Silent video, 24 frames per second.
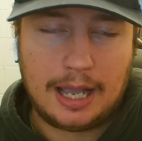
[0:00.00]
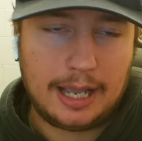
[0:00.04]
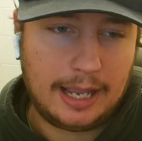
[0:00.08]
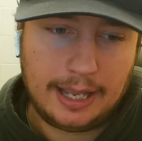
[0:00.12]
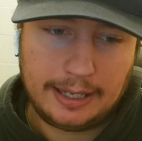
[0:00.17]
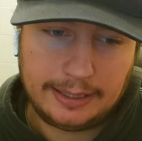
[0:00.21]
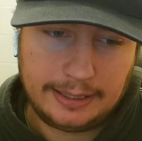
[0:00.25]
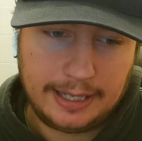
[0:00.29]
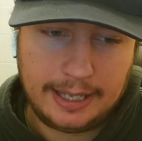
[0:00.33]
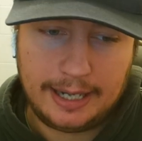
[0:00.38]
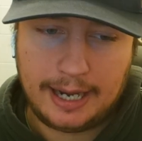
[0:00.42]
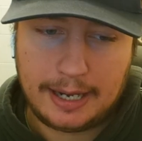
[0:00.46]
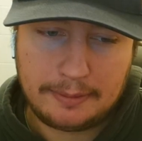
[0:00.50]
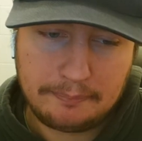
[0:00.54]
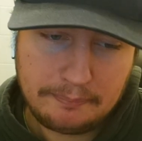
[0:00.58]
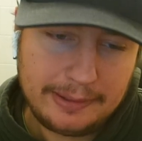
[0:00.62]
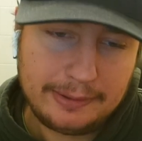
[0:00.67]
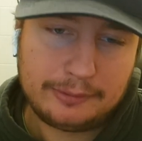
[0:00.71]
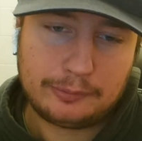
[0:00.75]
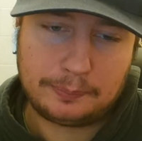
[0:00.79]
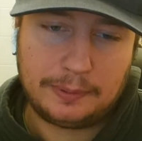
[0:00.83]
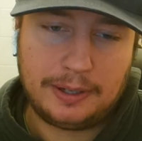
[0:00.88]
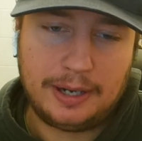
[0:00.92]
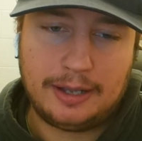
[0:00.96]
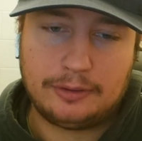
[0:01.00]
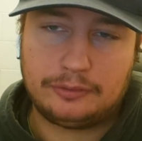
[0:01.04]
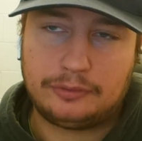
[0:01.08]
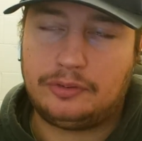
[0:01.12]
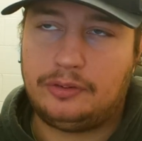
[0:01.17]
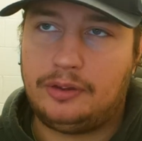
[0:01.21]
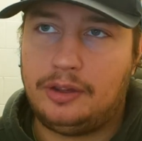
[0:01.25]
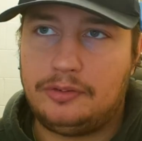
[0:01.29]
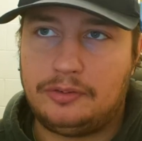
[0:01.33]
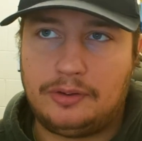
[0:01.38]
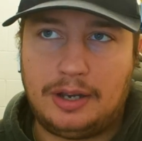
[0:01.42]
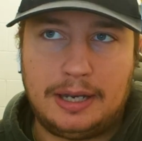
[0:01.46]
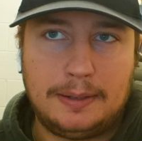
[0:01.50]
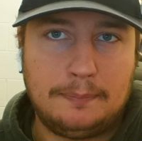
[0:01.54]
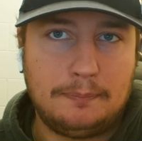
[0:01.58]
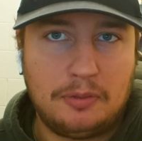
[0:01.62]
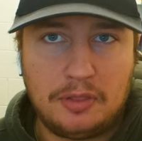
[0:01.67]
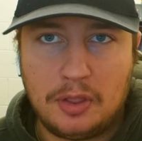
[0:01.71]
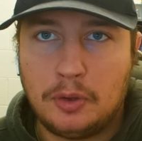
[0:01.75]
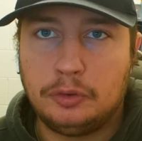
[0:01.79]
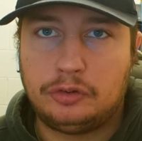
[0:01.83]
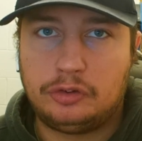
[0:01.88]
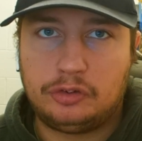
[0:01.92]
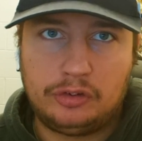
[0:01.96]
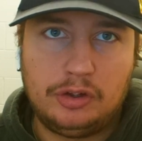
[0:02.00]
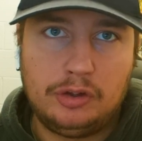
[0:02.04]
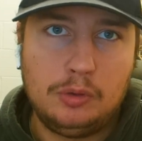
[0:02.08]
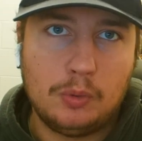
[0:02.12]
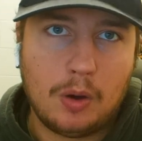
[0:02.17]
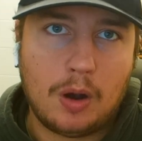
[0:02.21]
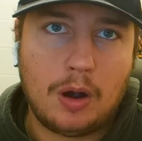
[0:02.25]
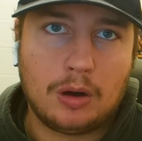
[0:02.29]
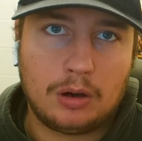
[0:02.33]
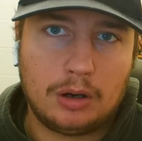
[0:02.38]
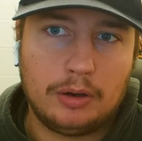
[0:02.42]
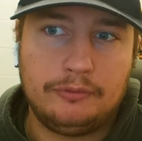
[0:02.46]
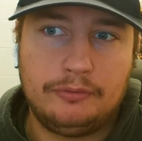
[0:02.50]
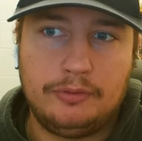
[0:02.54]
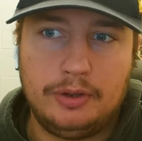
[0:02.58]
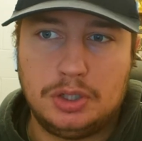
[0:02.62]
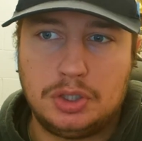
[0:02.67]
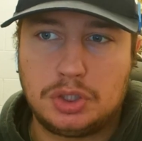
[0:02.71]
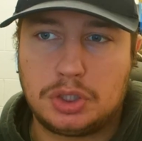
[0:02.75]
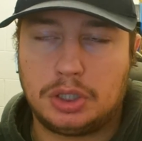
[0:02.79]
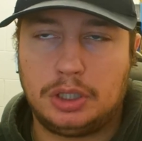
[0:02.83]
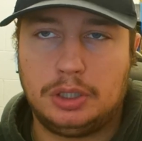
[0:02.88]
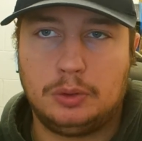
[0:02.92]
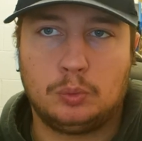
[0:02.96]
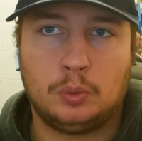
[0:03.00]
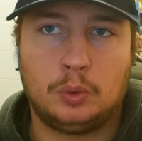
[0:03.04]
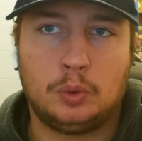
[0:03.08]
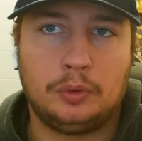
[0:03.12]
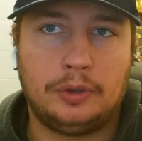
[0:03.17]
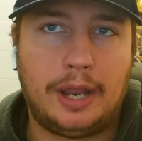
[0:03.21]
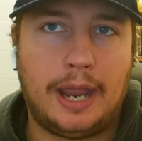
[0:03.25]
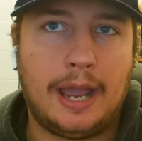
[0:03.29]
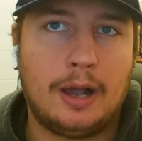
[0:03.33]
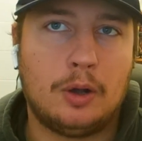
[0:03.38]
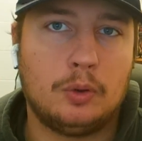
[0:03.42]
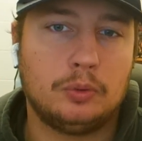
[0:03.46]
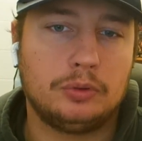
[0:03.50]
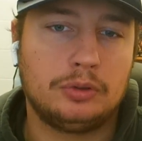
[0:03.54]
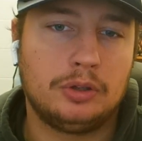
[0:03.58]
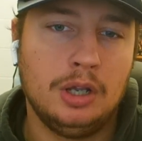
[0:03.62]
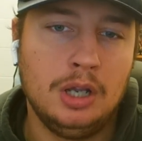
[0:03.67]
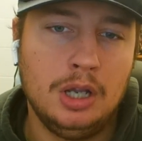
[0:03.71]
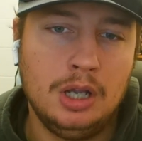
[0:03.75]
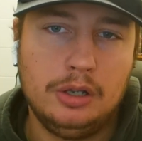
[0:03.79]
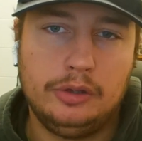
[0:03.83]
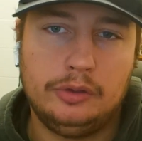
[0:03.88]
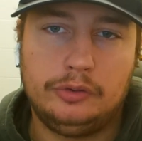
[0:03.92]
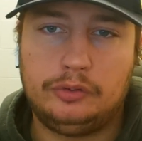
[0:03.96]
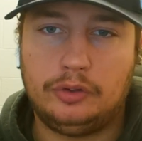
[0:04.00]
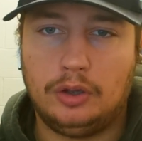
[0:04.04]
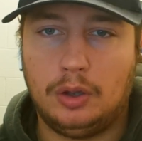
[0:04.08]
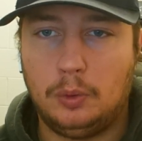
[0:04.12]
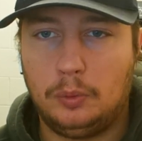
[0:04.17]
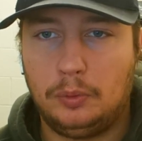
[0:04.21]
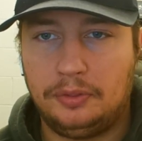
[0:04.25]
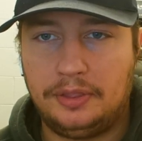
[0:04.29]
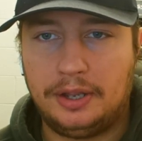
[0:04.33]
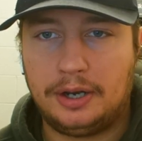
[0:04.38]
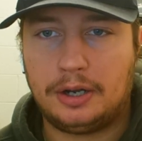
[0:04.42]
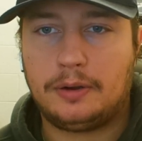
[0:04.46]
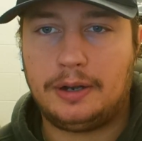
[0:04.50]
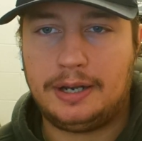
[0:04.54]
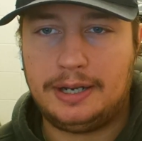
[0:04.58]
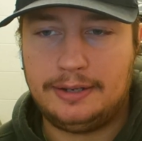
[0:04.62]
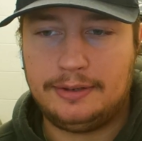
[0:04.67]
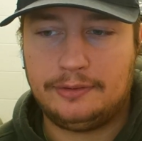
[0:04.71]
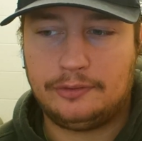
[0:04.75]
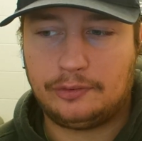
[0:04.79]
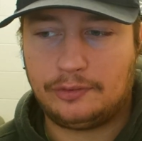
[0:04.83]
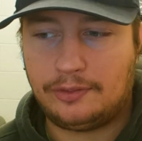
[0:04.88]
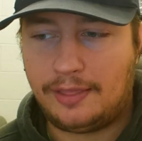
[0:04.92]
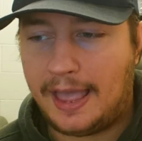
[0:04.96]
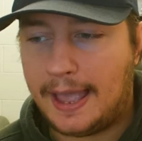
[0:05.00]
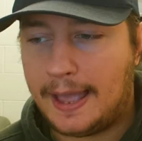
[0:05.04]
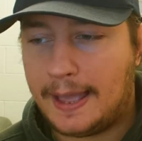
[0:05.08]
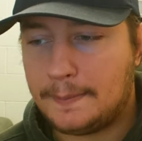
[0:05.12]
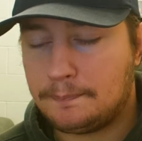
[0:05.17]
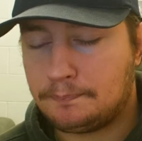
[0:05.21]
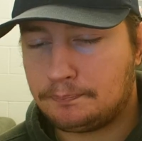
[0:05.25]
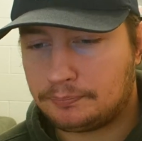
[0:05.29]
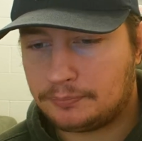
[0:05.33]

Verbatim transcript: Again, I mispronounced his name. Those two are officially ruled out. So there is that.